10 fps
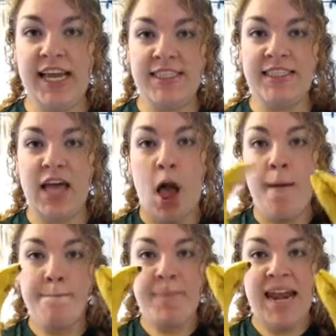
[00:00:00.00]
is
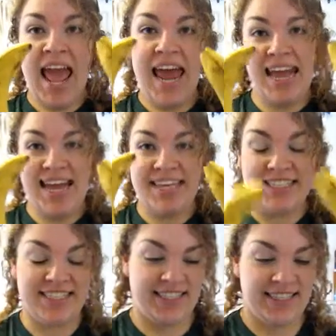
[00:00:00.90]

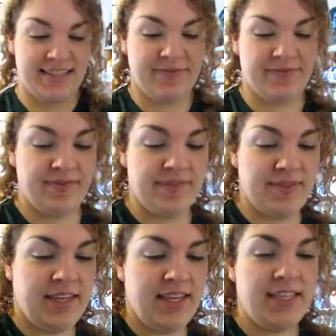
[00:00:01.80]
bananas.
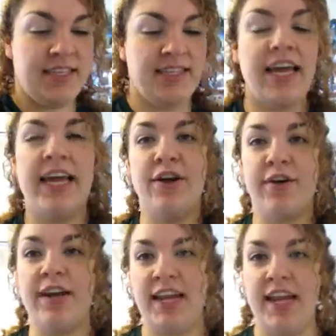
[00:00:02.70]
Second
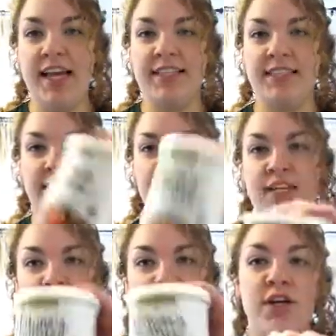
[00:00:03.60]
ingredient
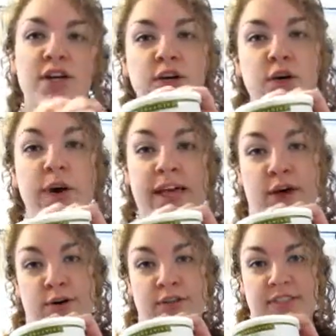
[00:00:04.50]
is quick
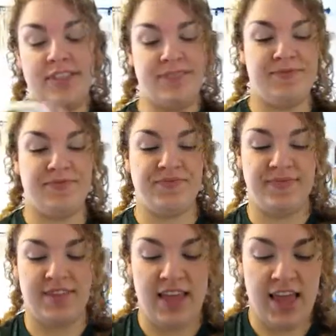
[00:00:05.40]
oats.
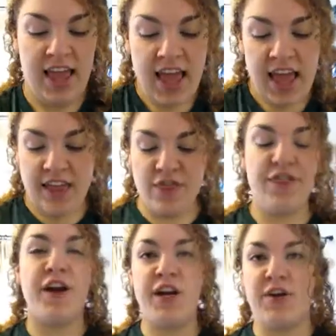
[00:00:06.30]
And
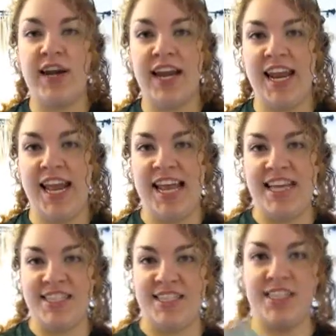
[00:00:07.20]
third ingredient
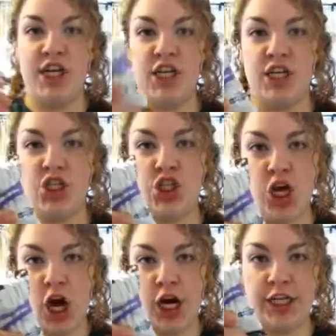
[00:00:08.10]
is
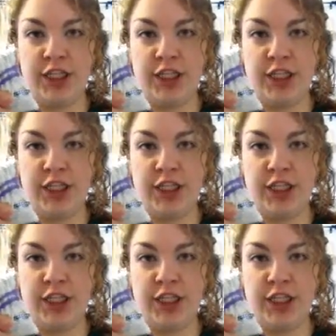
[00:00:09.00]
dark